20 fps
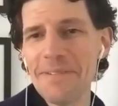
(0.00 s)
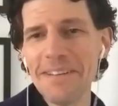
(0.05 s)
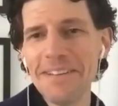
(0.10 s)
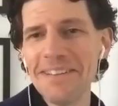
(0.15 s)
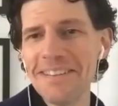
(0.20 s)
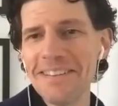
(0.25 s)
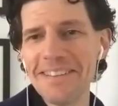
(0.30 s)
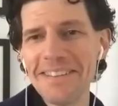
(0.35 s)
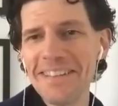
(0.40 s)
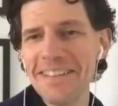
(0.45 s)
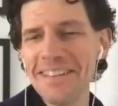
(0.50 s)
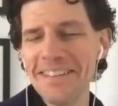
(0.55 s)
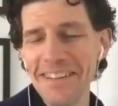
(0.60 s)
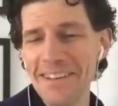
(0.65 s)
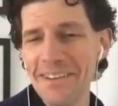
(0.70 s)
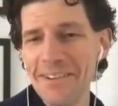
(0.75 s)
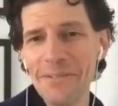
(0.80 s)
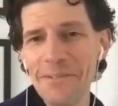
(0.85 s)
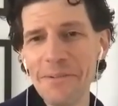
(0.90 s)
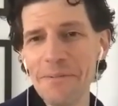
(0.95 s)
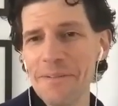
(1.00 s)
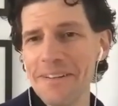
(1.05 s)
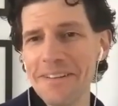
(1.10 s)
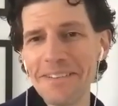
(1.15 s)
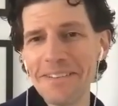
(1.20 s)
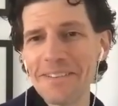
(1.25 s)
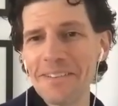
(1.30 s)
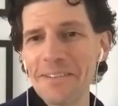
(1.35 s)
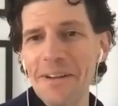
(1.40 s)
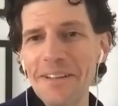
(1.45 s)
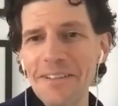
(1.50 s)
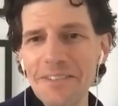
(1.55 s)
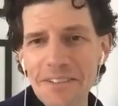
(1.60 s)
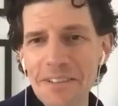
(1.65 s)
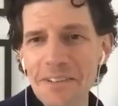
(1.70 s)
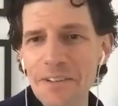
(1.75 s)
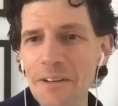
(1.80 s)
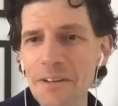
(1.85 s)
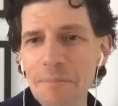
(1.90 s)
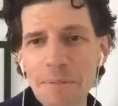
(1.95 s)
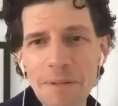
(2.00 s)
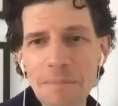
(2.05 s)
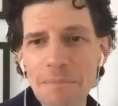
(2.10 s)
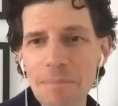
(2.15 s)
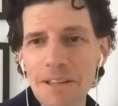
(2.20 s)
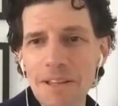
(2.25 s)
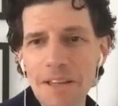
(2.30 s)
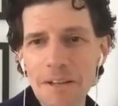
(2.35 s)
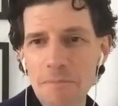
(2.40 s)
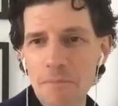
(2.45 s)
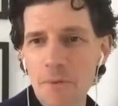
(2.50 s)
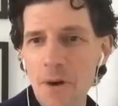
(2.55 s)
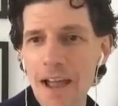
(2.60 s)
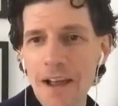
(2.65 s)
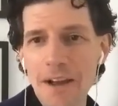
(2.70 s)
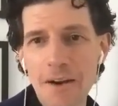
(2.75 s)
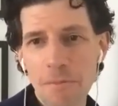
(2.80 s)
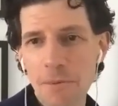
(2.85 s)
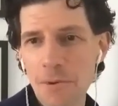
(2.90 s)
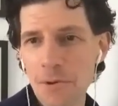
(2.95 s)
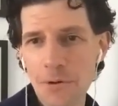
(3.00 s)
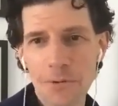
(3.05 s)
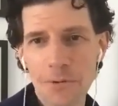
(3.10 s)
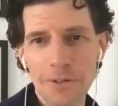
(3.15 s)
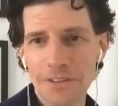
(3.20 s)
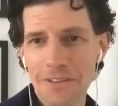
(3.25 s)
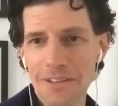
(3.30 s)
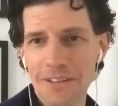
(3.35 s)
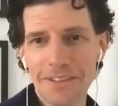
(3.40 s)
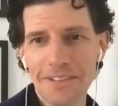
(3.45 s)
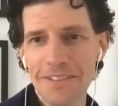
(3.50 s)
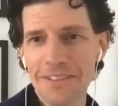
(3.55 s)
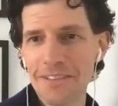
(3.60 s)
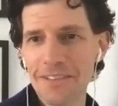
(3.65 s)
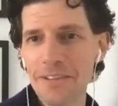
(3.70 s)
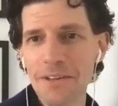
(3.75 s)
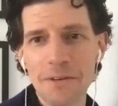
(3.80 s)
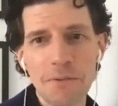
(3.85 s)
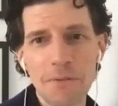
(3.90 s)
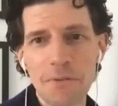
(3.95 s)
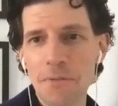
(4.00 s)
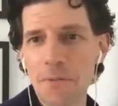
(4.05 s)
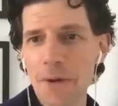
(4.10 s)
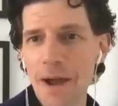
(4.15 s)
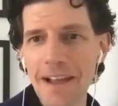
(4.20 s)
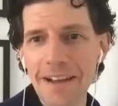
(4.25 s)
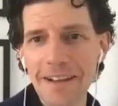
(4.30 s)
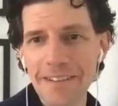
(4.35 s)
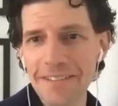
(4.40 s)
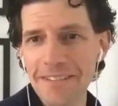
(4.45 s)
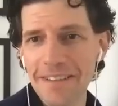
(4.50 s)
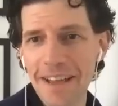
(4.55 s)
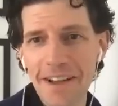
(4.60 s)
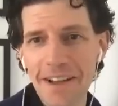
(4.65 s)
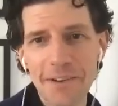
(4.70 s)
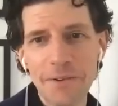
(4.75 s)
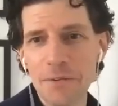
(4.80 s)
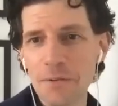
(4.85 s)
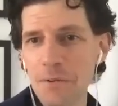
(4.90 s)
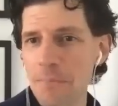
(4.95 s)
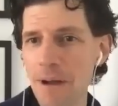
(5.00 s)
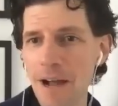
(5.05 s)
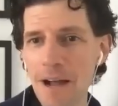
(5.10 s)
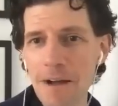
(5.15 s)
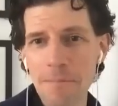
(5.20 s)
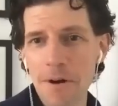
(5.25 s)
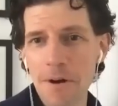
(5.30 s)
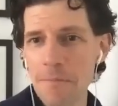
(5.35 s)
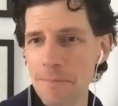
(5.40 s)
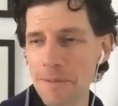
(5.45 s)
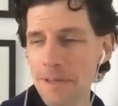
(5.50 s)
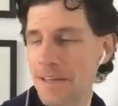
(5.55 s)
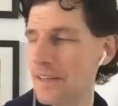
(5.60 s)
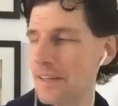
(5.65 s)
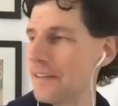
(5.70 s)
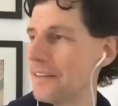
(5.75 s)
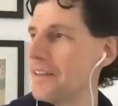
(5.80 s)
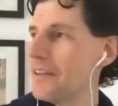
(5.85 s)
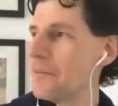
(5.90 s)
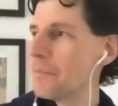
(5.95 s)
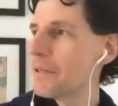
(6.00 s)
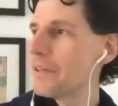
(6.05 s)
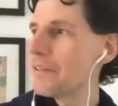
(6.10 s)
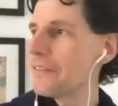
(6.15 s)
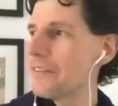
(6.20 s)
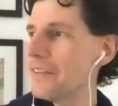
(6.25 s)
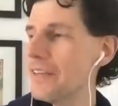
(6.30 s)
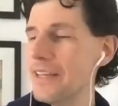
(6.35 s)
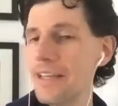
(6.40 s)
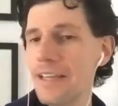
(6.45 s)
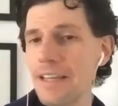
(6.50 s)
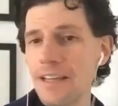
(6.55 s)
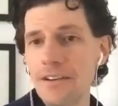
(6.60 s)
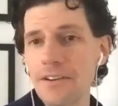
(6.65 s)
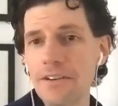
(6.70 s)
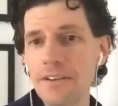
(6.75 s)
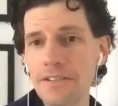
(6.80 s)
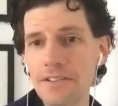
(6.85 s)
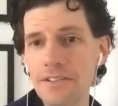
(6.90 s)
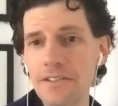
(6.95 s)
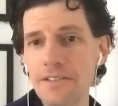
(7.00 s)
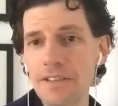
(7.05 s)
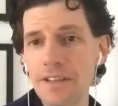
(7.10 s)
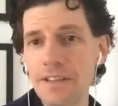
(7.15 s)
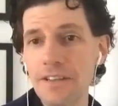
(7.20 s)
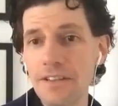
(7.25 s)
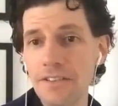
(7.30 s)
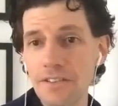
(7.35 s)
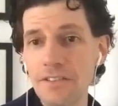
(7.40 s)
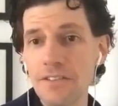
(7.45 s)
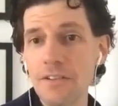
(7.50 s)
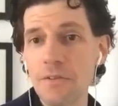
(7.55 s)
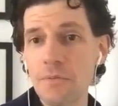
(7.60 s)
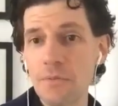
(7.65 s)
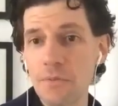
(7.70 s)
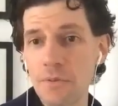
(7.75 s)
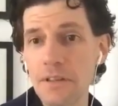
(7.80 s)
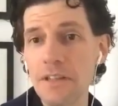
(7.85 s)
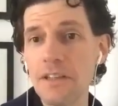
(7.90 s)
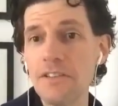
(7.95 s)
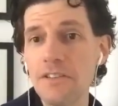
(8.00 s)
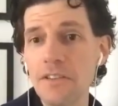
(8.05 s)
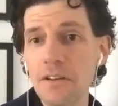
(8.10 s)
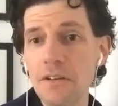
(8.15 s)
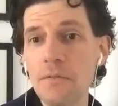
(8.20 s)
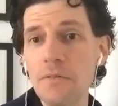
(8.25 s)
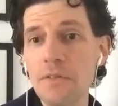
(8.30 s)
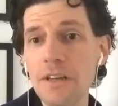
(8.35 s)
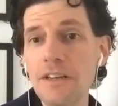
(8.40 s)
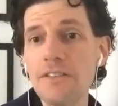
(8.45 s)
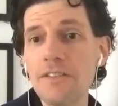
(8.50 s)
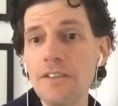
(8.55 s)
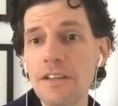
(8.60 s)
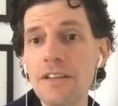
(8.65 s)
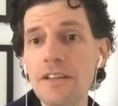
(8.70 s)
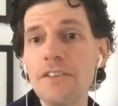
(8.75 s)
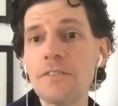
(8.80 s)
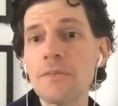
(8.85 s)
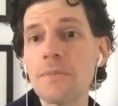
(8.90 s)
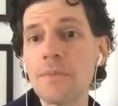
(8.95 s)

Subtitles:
but it's they're going to be playing whack-a-mole with us. They're going to whack us down and we'll pop up again. But the thing here is that this is